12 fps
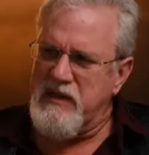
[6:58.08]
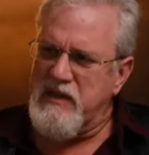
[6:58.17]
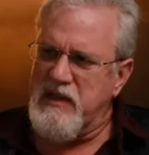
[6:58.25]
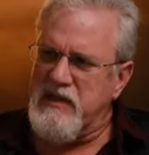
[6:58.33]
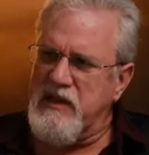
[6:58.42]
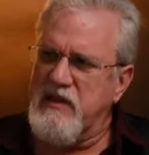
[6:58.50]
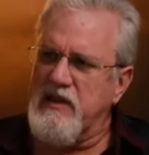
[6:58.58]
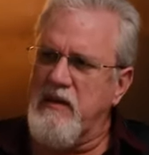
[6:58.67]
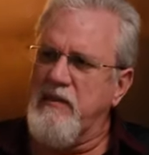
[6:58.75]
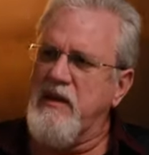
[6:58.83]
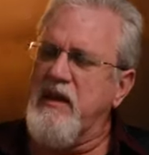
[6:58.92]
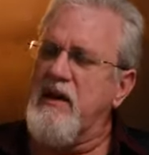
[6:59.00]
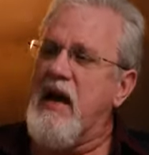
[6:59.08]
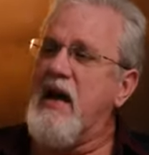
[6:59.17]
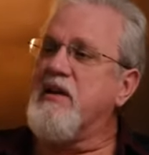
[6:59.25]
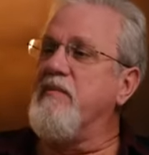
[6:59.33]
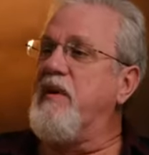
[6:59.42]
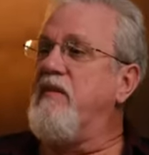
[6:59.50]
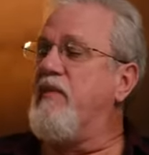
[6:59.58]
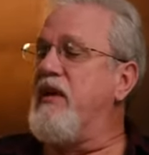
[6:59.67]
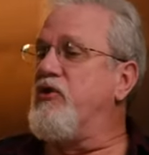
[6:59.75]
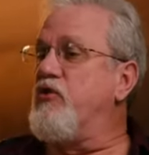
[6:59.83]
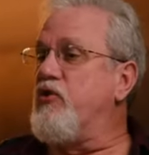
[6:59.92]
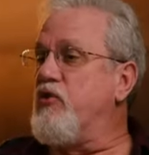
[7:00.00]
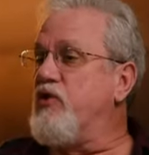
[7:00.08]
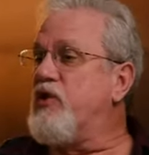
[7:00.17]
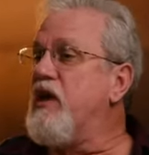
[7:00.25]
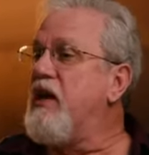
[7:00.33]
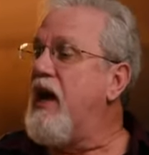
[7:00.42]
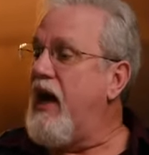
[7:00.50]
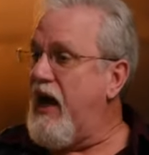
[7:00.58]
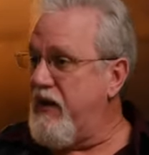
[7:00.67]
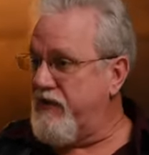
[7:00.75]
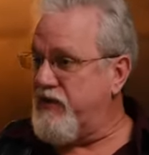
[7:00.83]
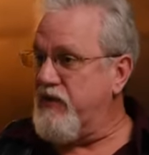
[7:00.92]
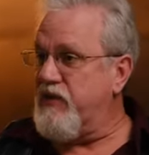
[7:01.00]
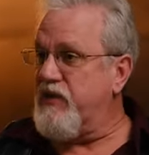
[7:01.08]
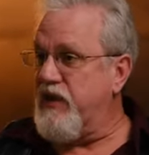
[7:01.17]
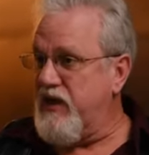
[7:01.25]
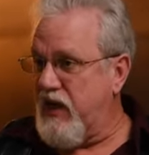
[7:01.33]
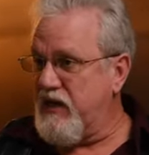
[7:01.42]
this is something that had to have been introduced after the